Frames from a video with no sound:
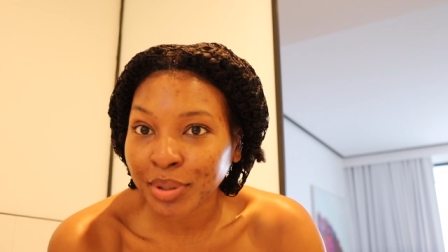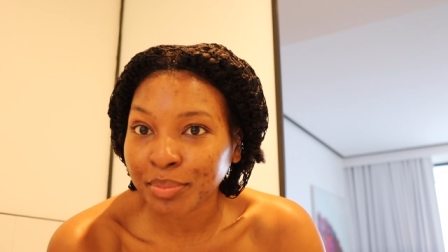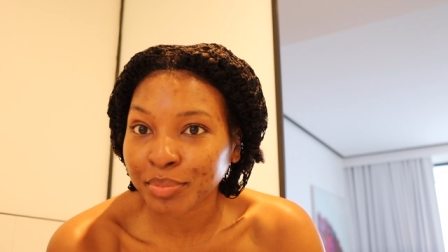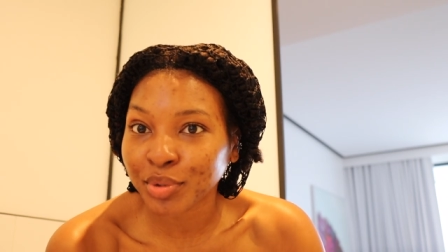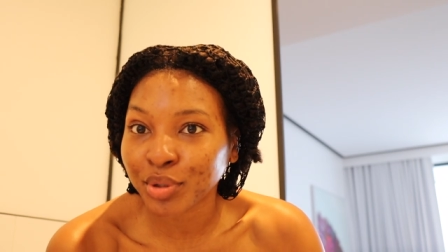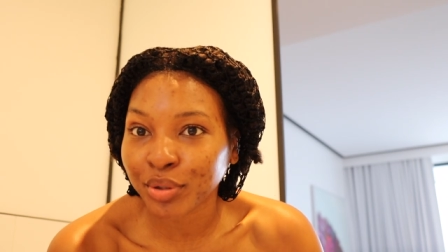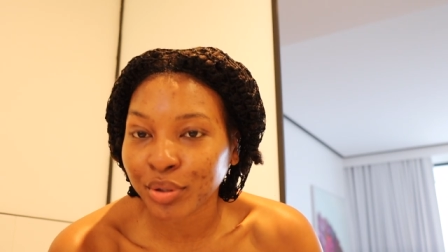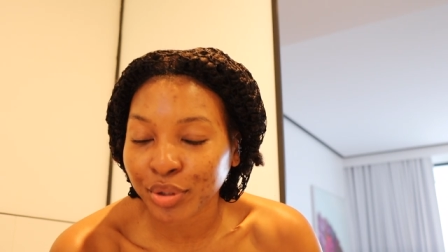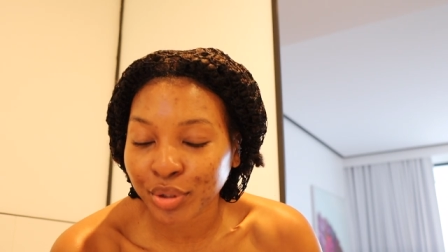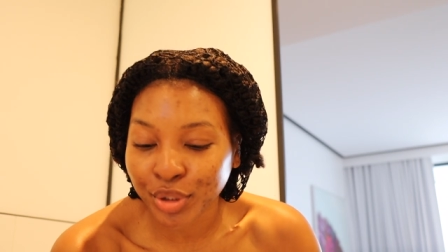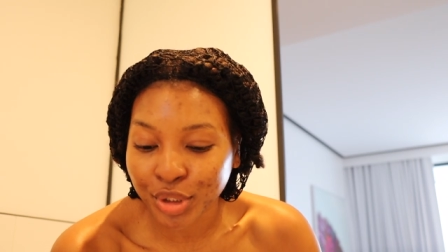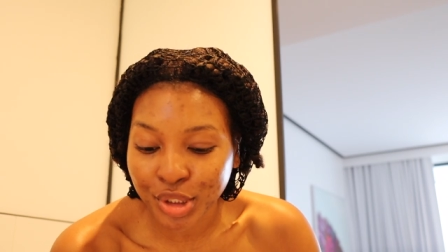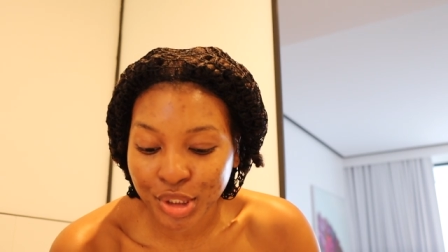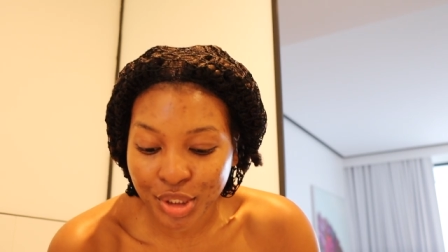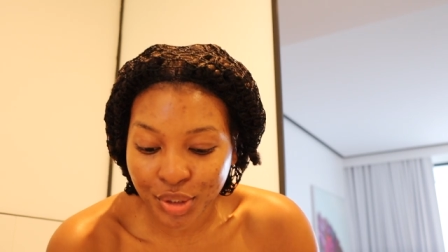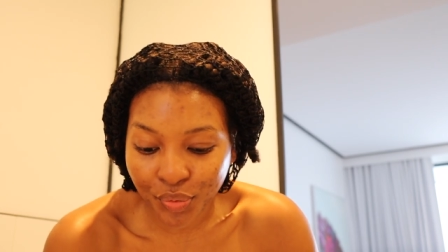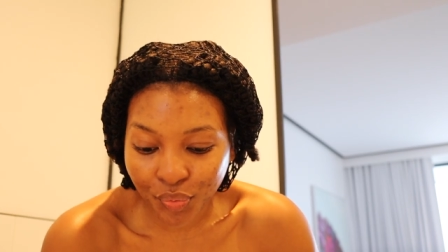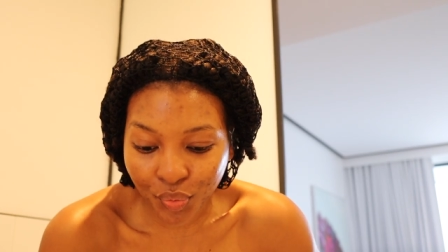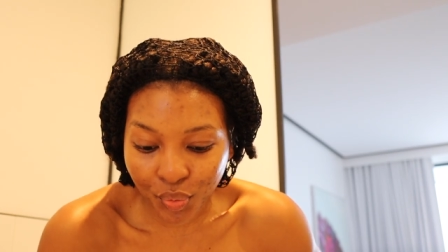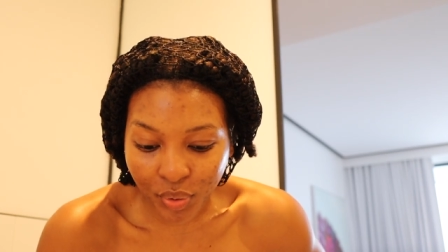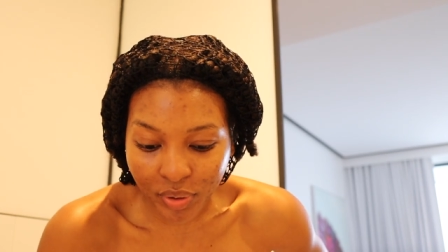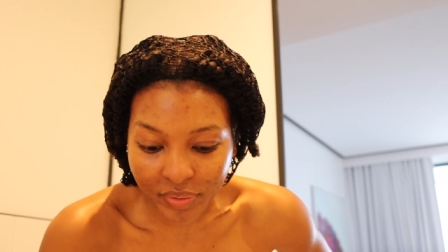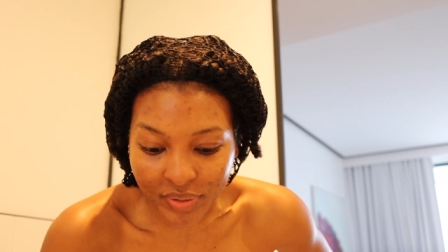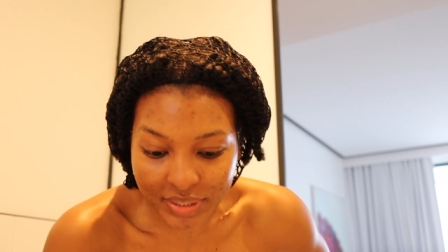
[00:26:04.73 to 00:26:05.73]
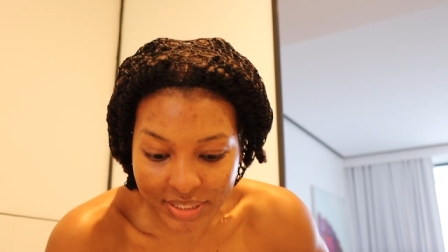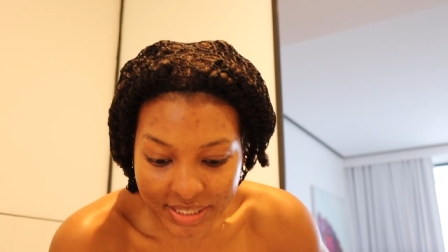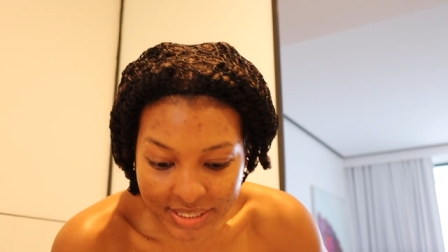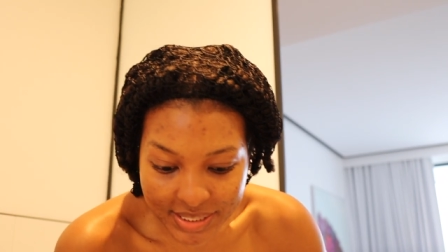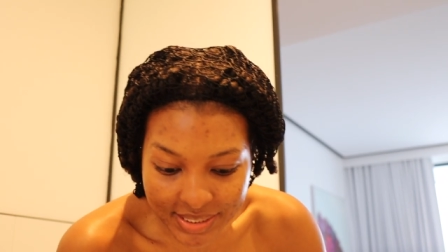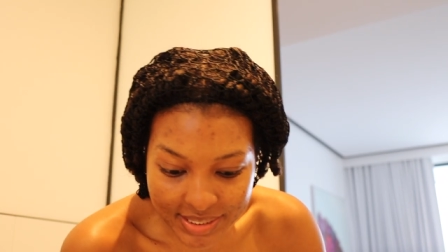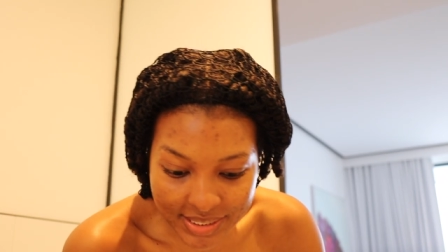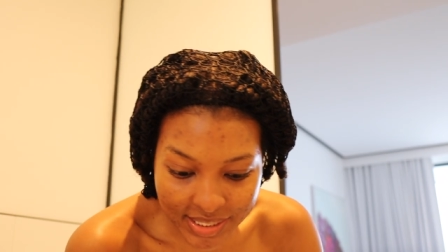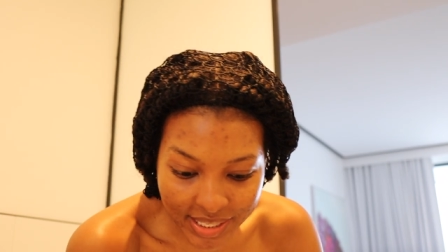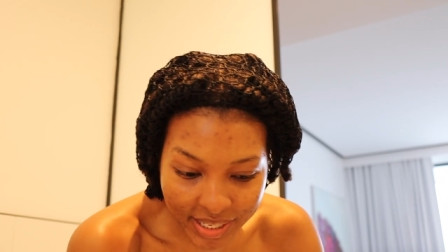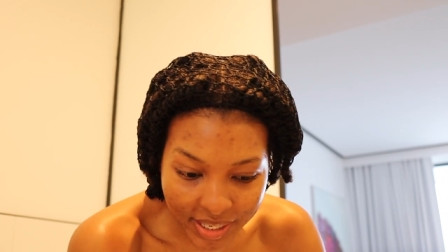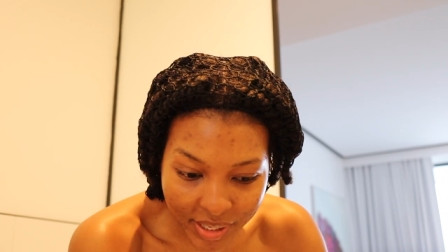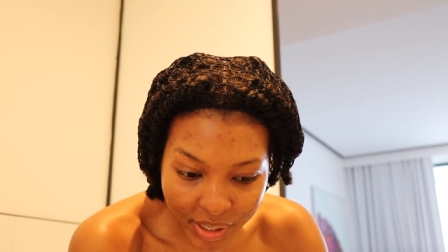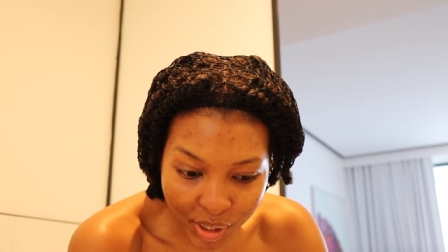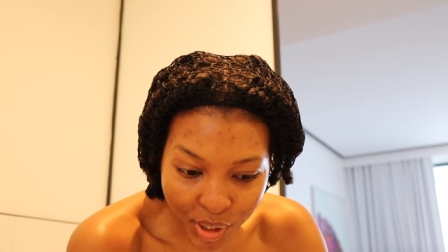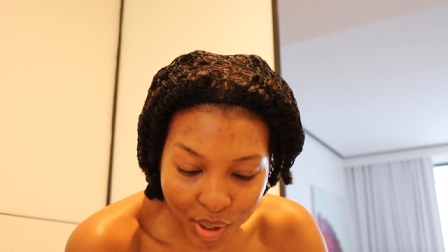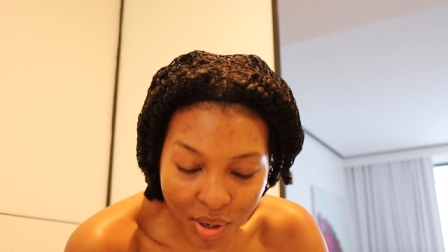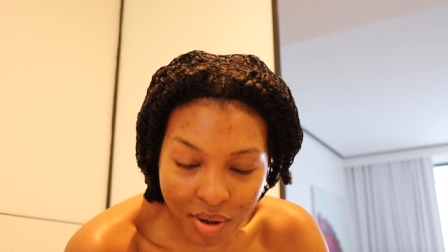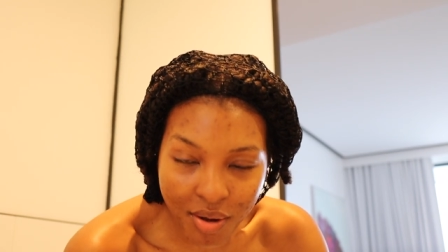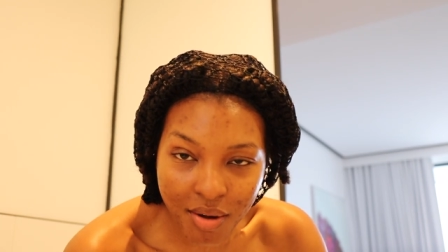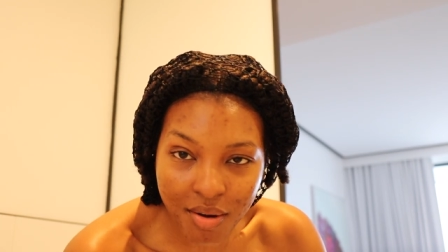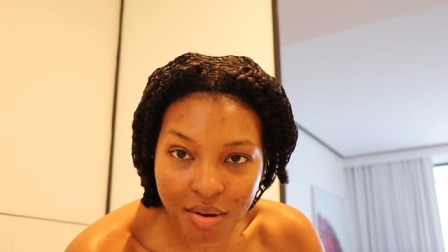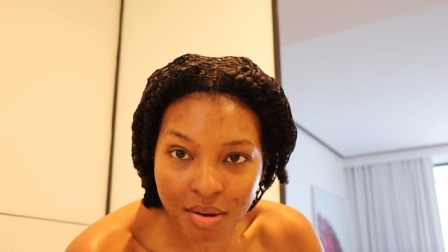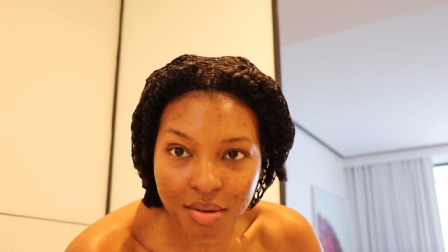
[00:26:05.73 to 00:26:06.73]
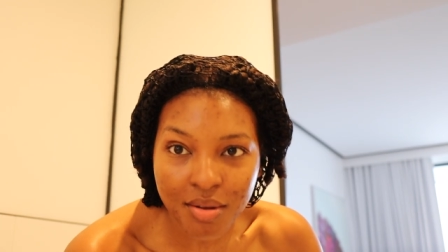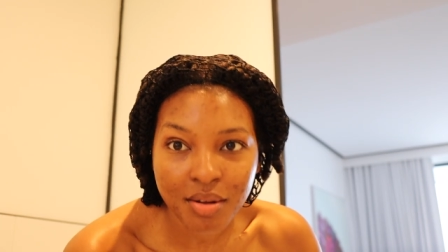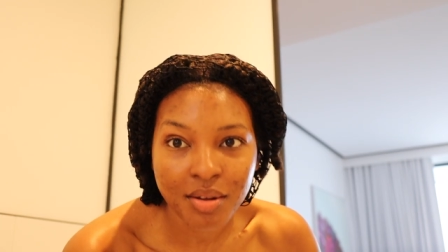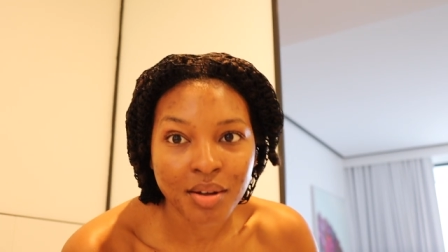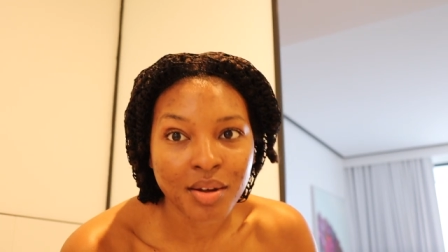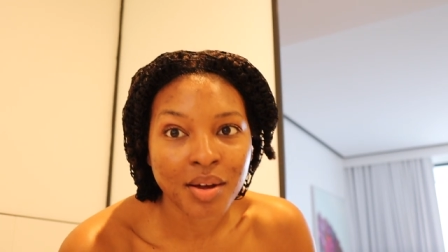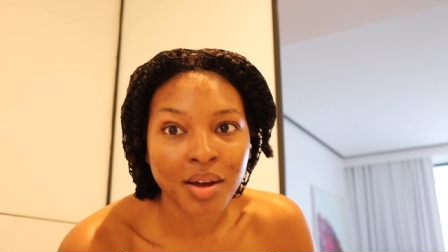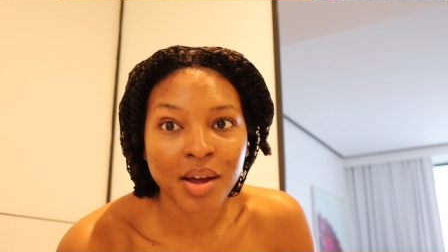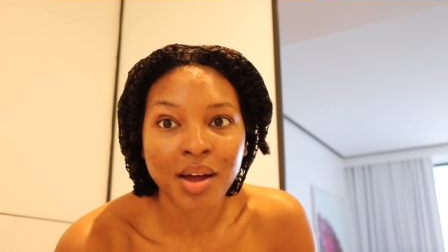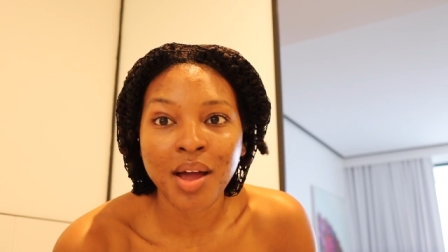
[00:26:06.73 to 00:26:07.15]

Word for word: them during the Sephora sale.